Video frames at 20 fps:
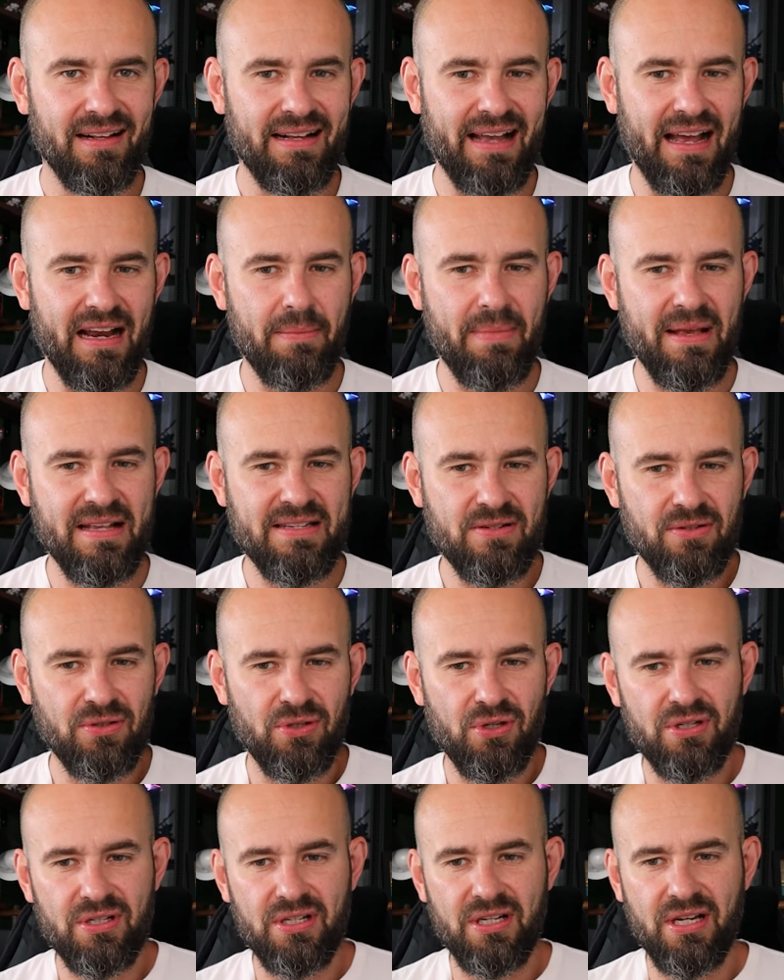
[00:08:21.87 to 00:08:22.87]
Kind of makes her
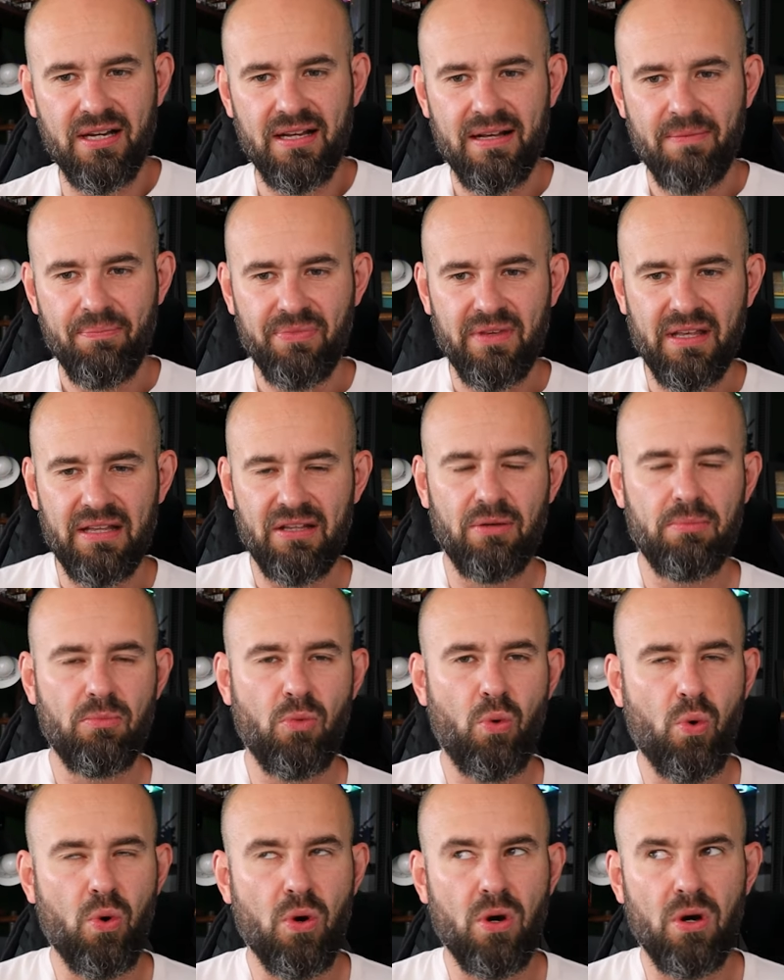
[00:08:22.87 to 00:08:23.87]
look a little
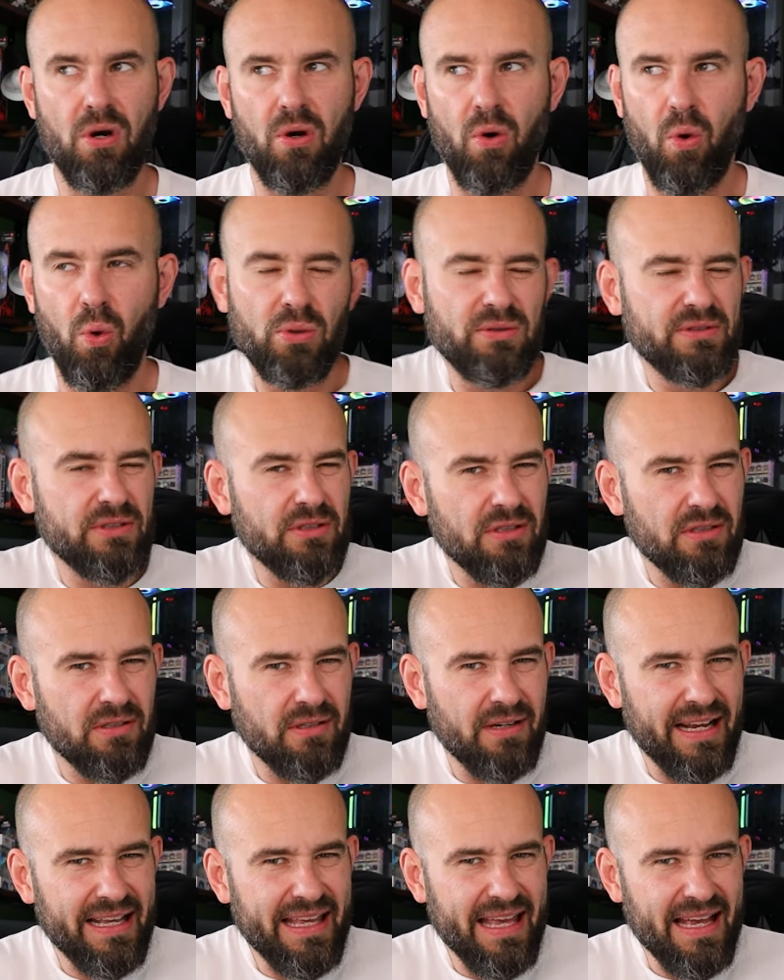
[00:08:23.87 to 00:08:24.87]
more older,
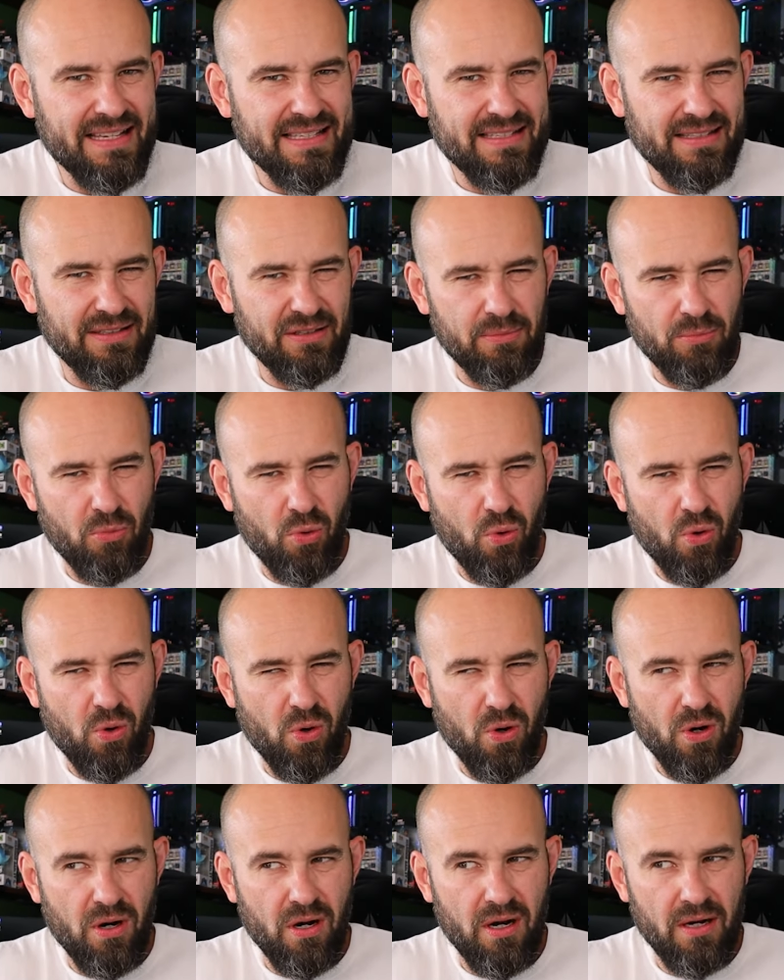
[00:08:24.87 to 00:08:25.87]
I guess, a little
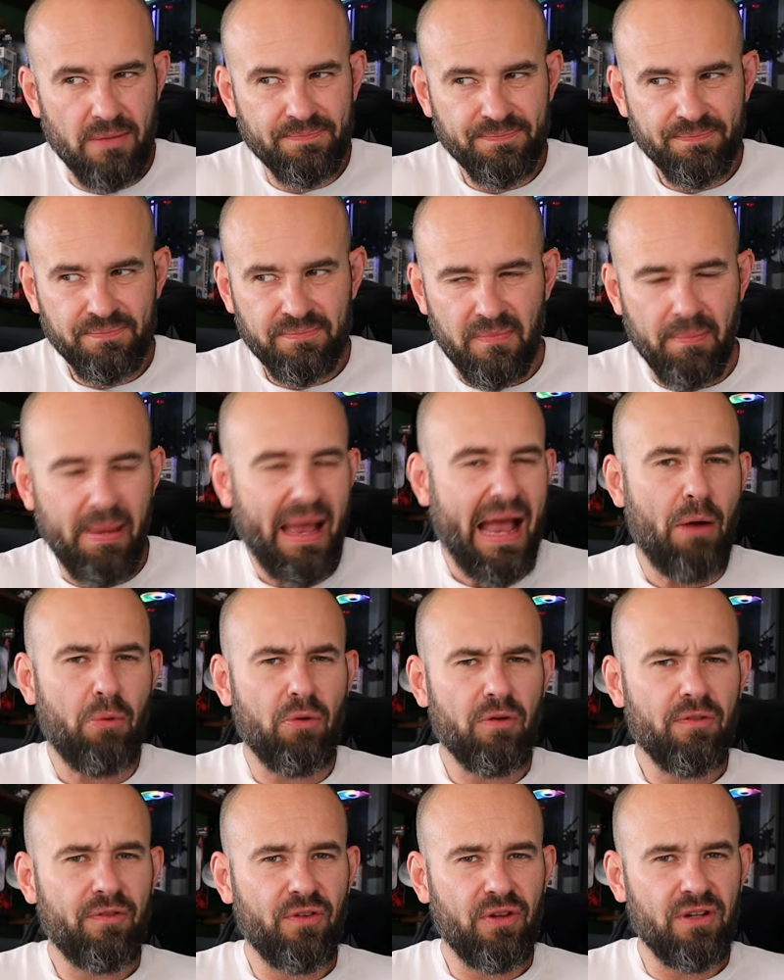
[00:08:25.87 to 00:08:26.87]
more
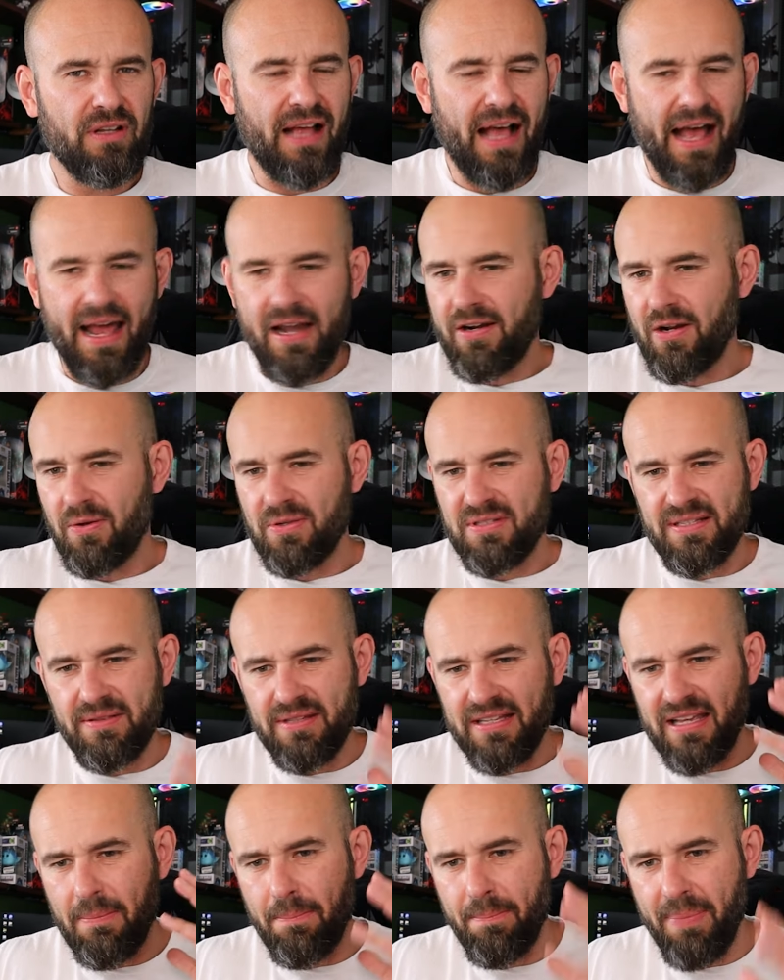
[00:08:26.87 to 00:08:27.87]
powerful. I don't know,
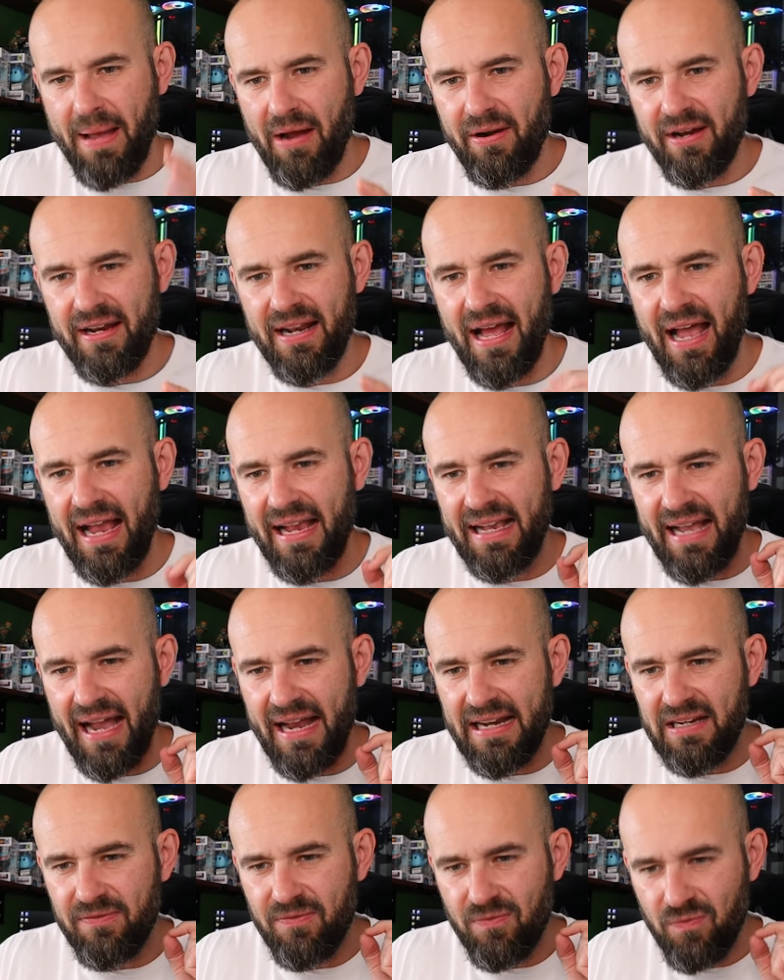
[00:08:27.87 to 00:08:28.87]
something about it I
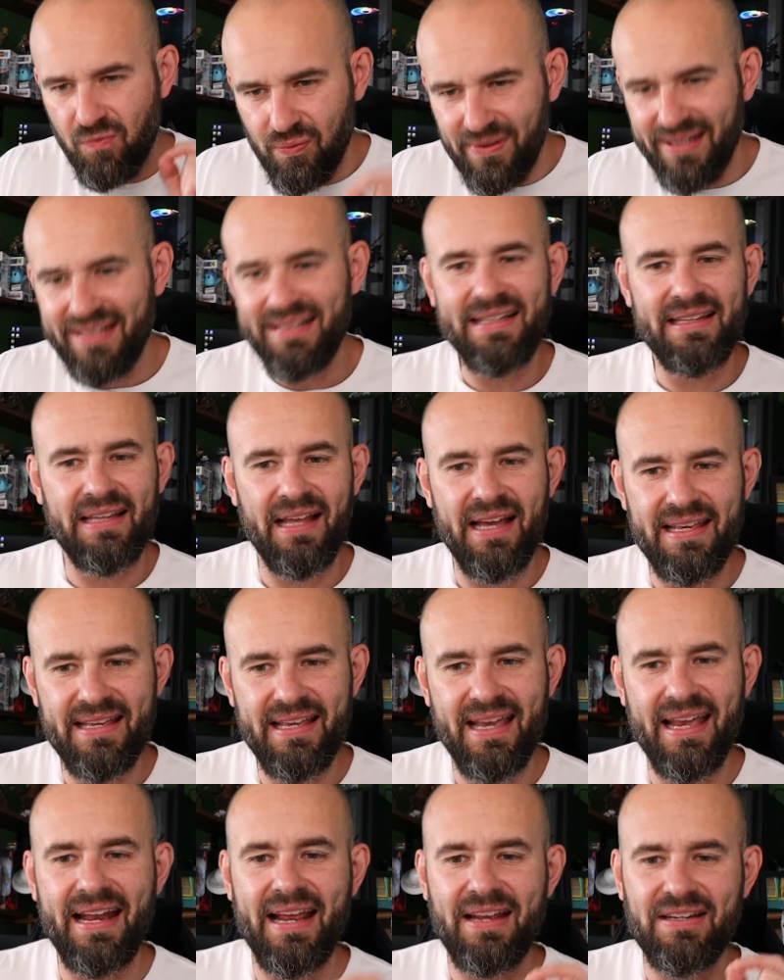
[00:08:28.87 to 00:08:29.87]
kind of really
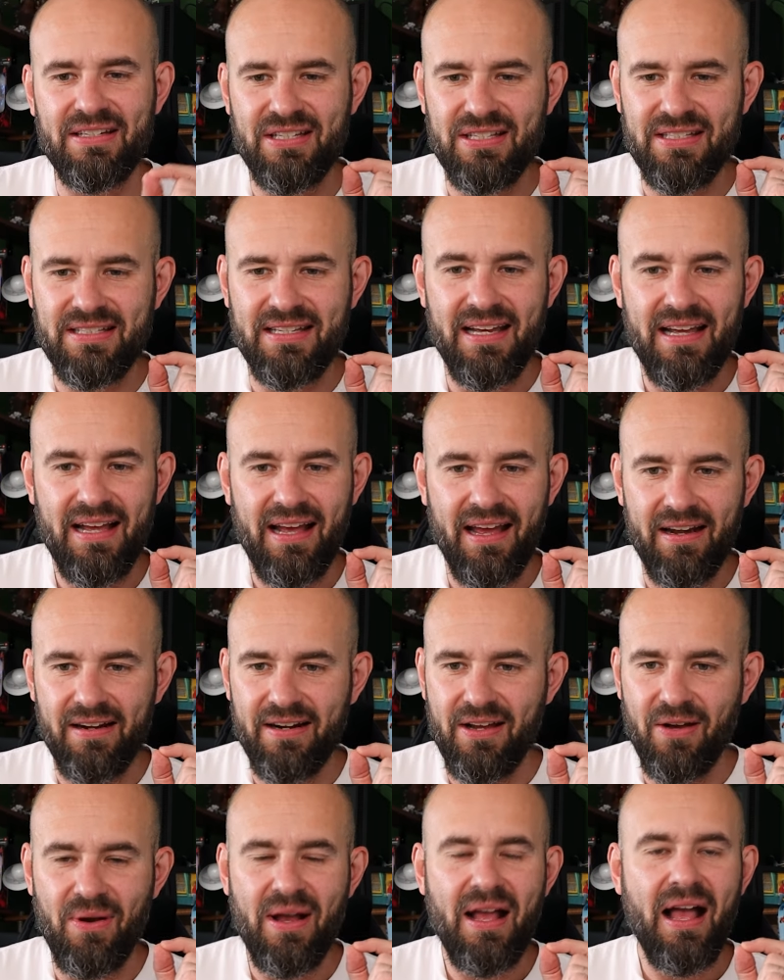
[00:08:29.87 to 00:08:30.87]
like, and I just, I
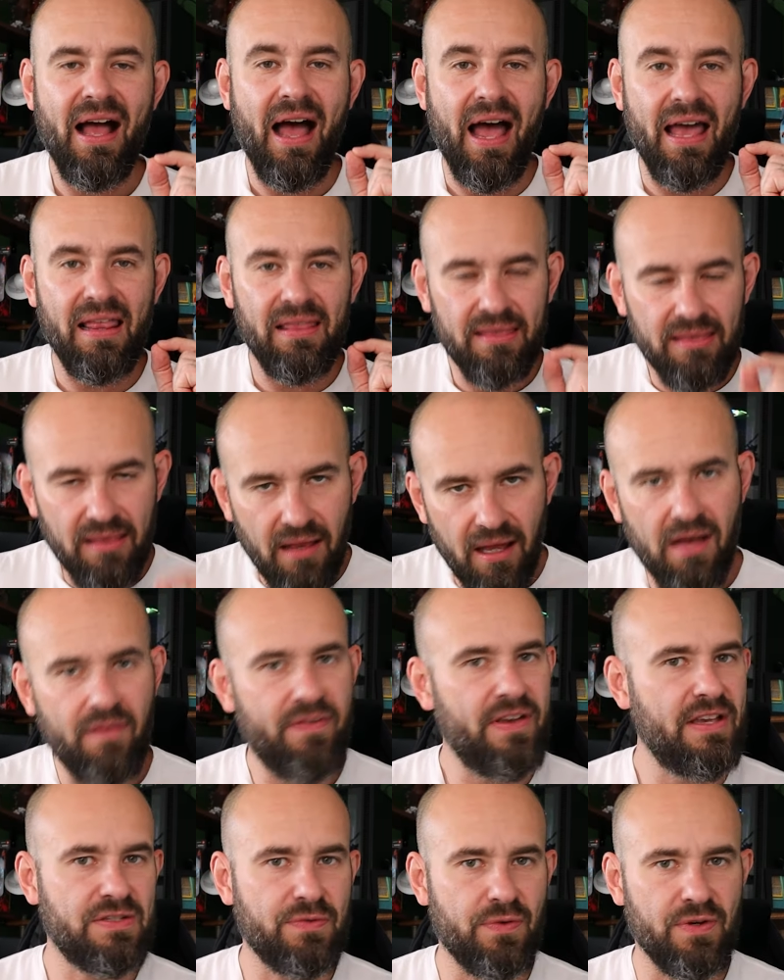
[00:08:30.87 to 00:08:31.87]
don't know. I
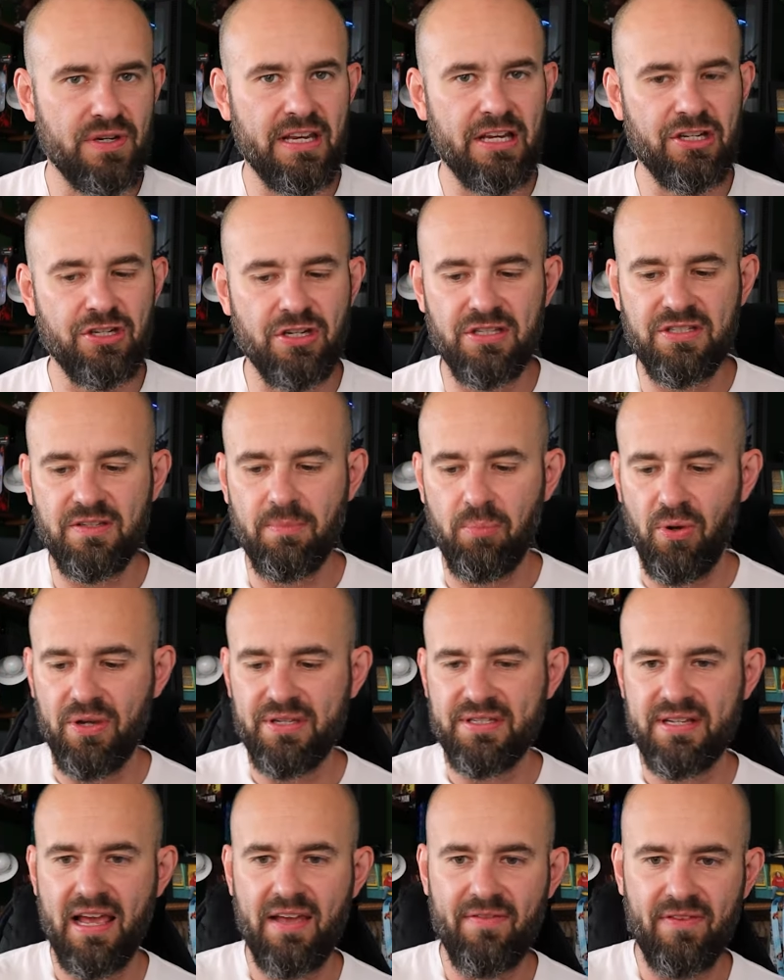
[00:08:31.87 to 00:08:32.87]
love his renditions of
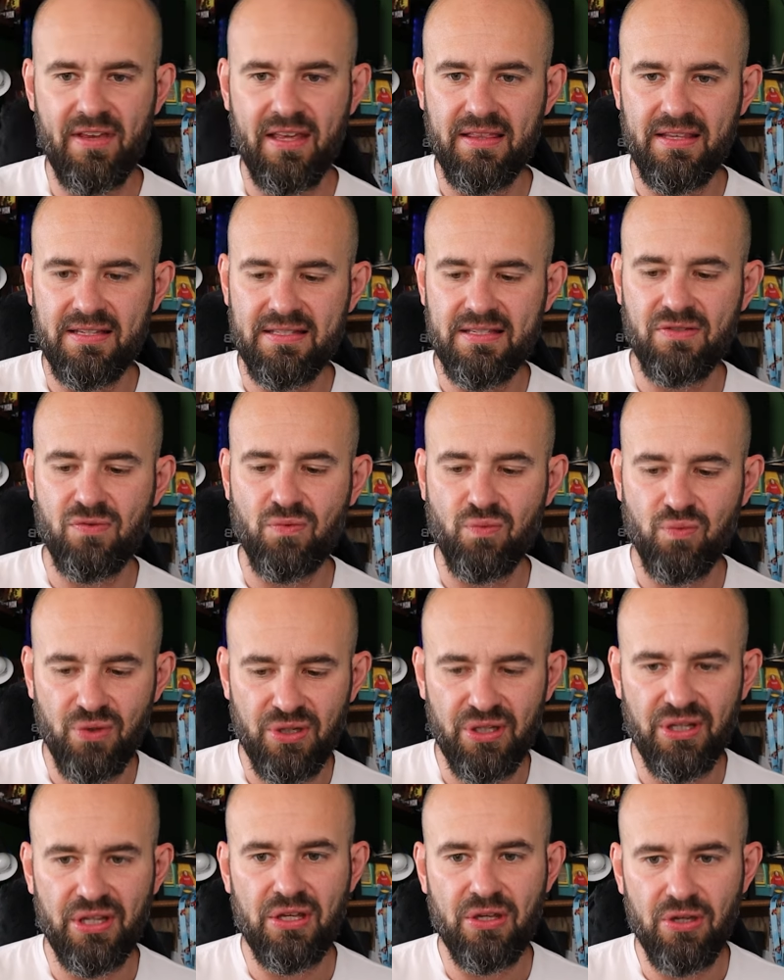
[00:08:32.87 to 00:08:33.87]
Poison Ivy, and this is
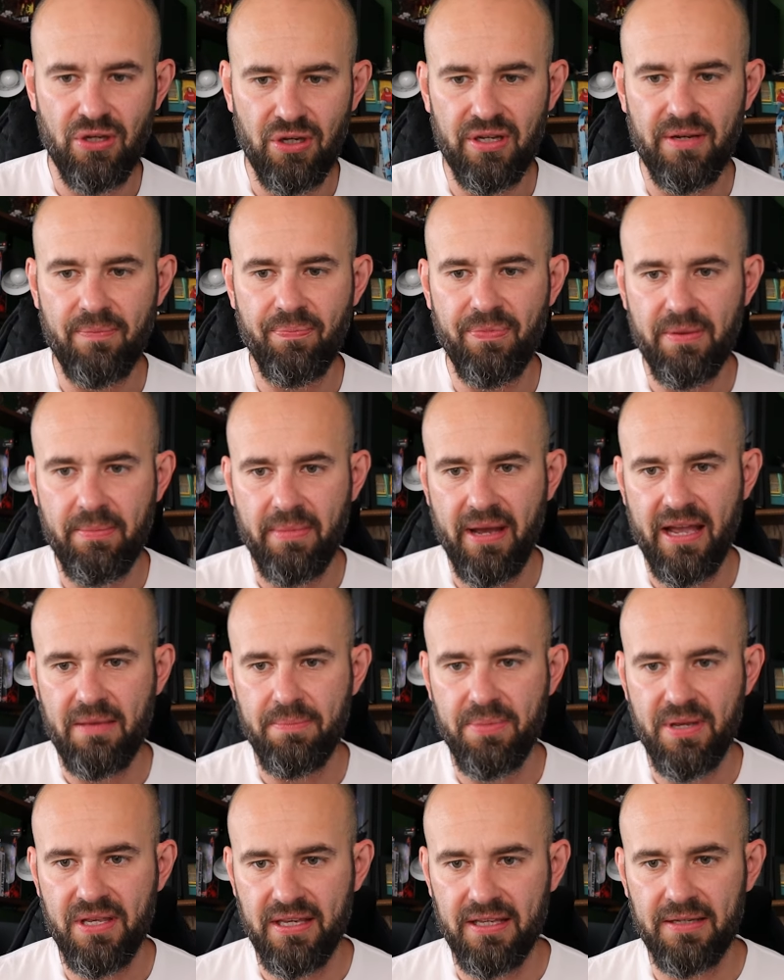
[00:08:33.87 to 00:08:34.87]
really good, in my
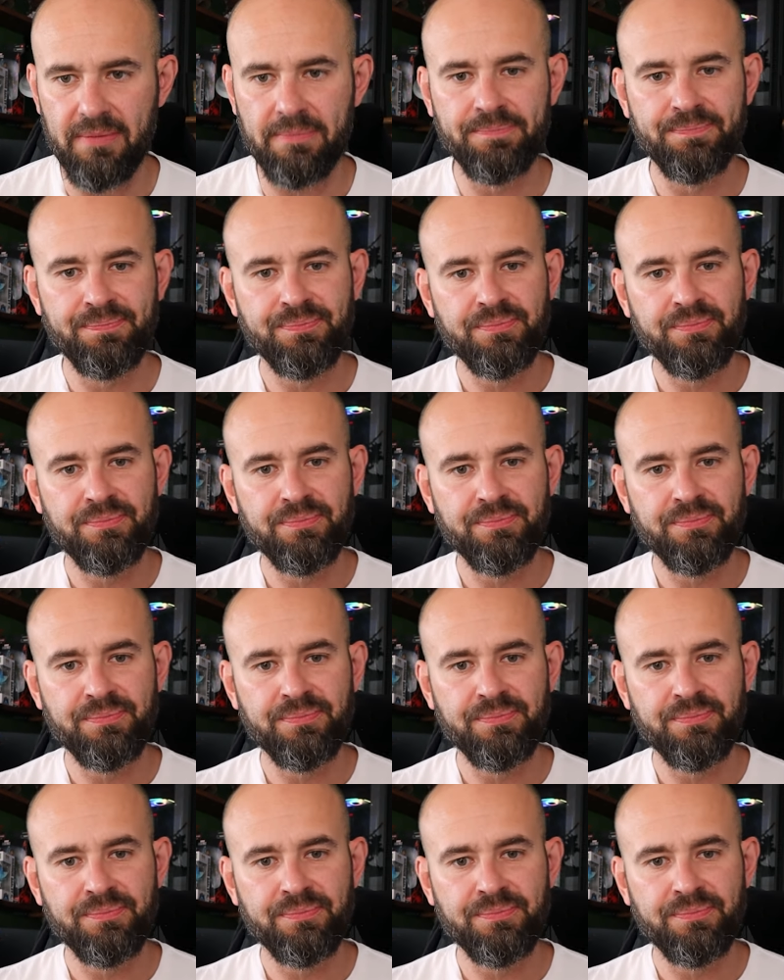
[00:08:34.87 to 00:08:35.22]
opinion.